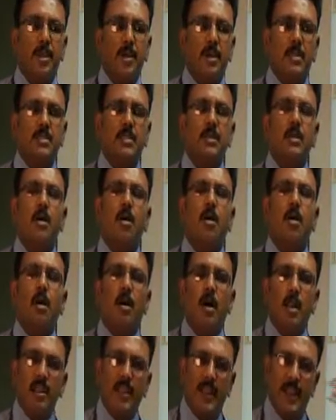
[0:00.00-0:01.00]
Because
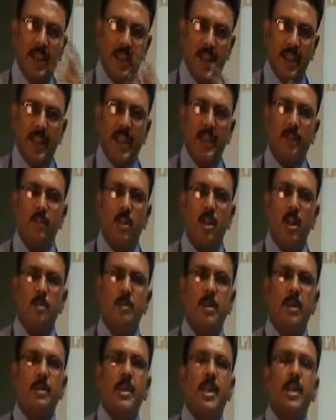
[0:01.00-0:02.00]
all the entire
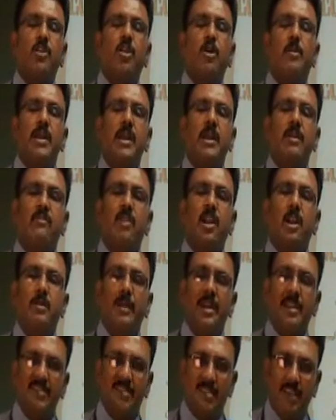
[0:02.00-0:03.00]
environment, economic
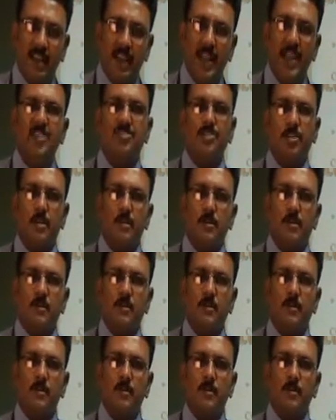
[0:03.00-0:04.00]
environment is related.
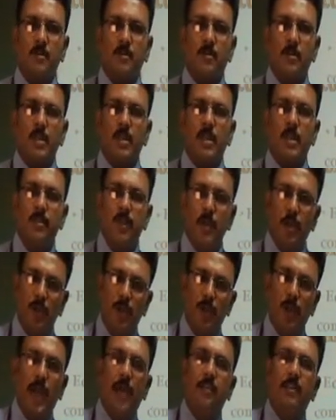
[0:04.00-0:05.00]
Even
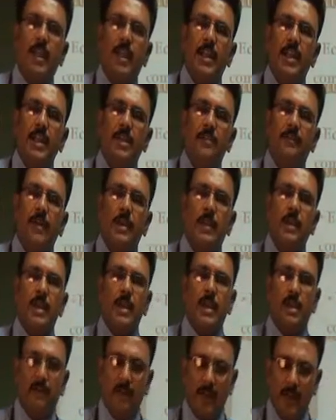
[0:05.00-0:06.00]
you have to identify,
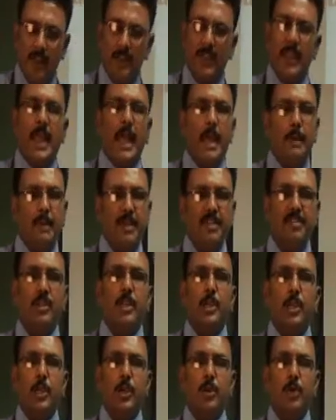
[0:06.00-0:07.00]
if anything happens
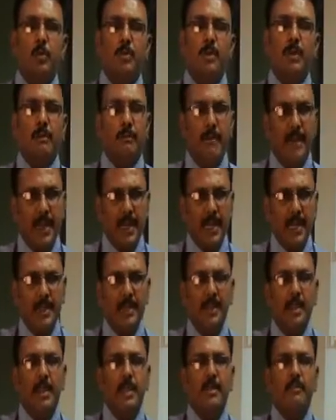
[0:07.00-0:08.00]
in Europe,
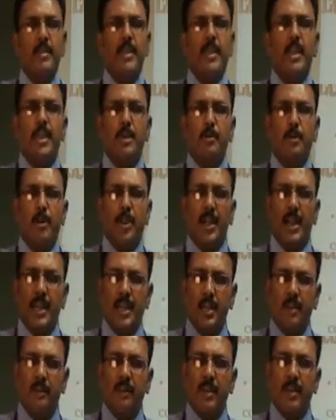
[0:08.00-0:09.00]
immediately we can able to
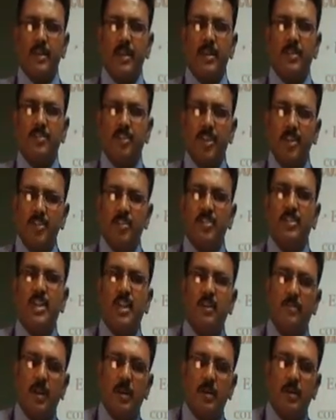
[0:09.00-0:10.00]
identify the changes
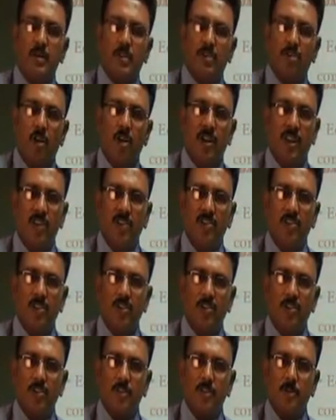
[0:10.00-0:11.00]
in our stock
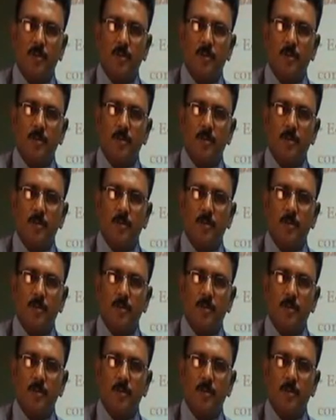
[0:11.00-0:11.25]
exchange.